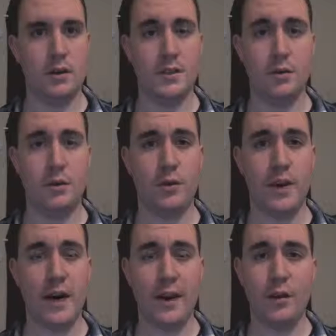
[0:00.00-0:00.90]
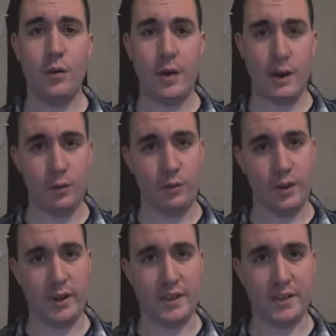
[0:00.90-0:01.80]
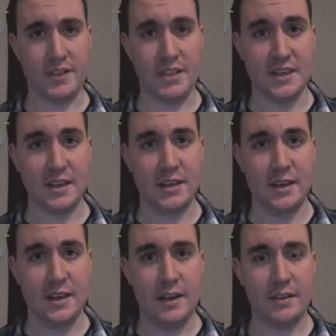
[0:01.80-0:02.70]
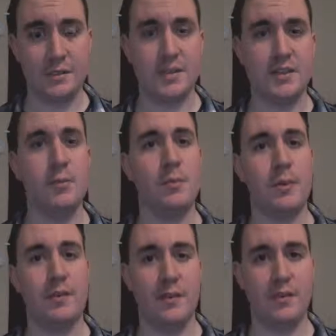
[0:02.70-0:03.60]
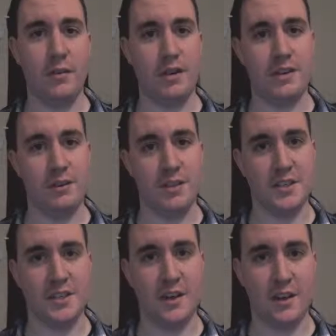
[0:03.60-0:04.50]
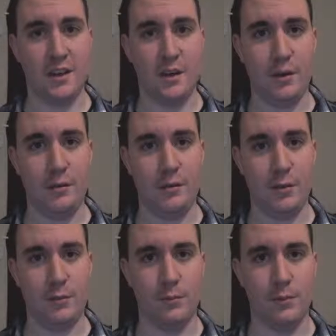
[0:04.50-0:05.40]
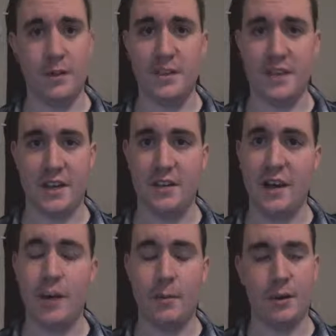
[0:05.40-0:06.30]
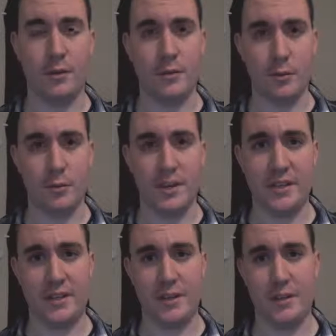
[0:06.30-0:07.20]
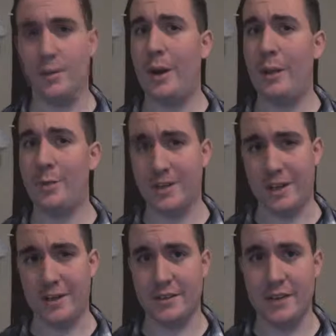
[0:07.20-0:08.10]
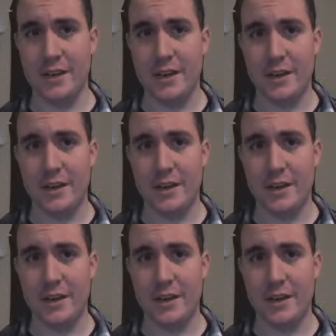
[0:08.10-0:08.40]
So I know what I would really like to see is for some of my favorite restaurants to take a cue from, say, Domino's or Pizza Hut or Papa John's.